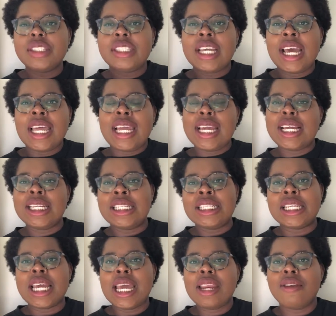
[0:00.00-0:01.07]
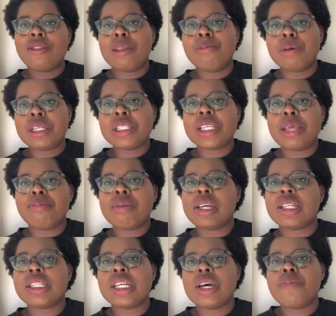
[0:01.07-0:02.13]
get into any of the books I
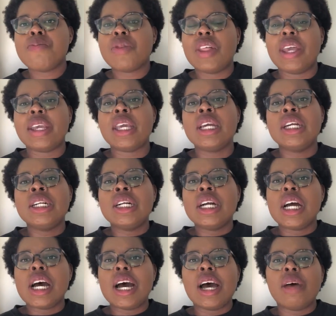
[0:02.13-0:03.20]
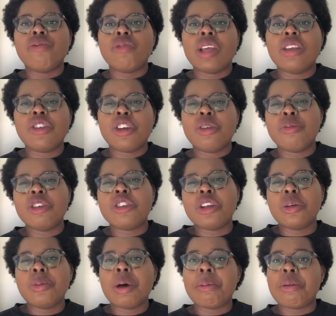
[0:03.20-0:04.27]
picked up. Like I started
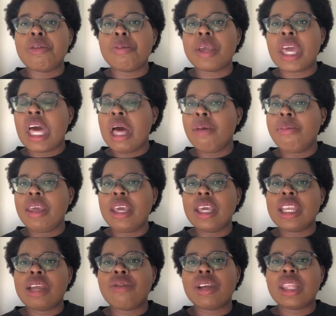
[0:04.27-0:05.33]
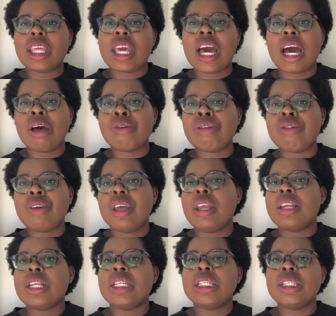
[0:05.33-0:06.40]
Michelle Obama's Becoming, and I read like half of it
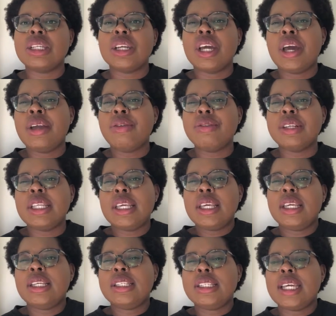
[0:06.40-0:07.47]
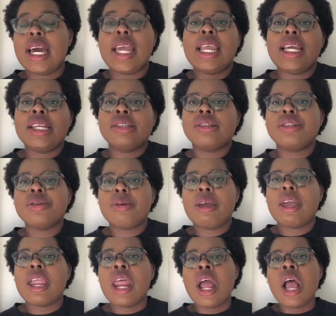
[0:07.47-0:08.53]
and couldn't really get into
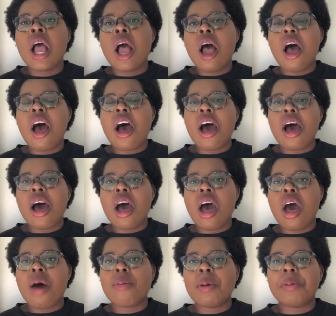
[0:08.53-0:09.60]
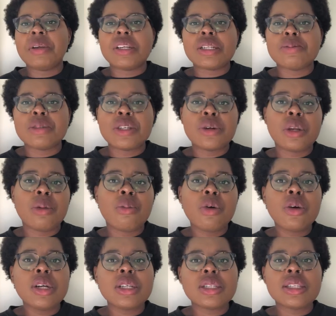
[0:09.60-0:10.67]
it. I picked up a Toni
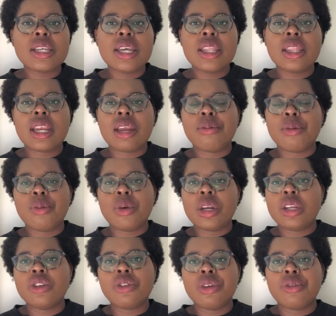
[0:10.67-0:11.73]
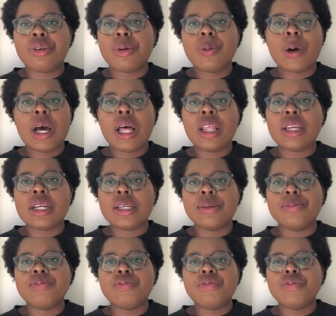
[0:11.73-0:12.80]
Morrison that I've been wanting to read for a while, and I
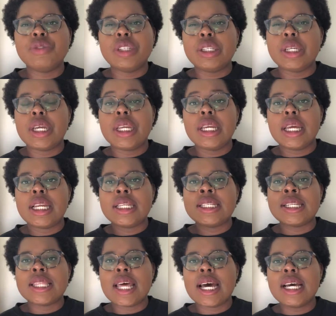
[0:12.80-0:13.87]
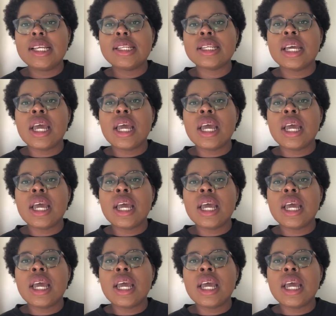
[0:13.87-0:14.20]
really couldn't get into that.